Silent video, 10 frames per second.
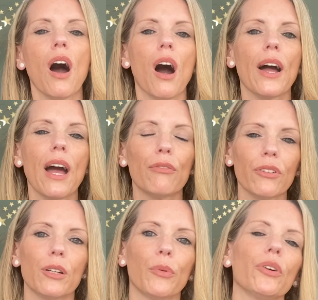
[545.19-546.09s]
I have
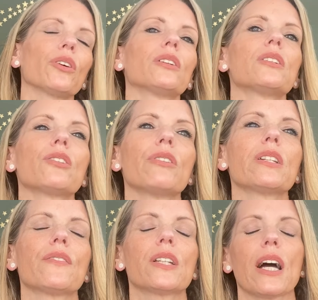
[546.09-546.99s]
written a book,
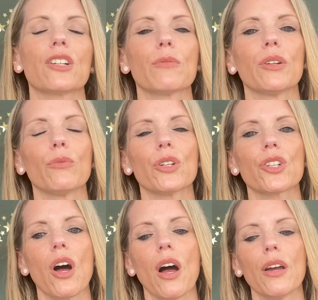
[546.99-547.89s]
Degrees of Attachment,
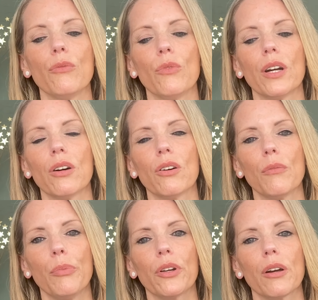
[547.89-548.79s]
which I will
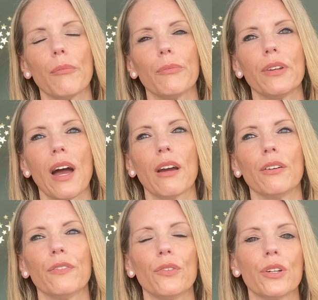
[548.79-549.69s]
put up now
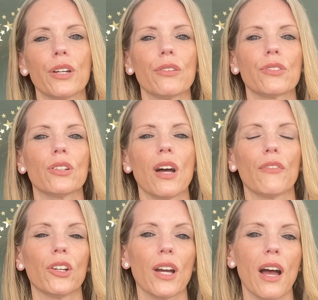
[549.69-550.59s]
for you to have
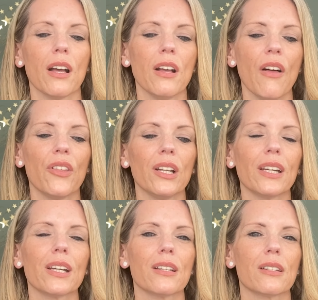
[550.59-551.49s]
a look at. The
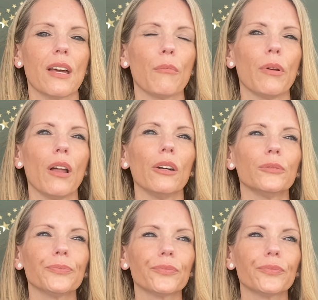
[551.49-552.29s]
link is down below.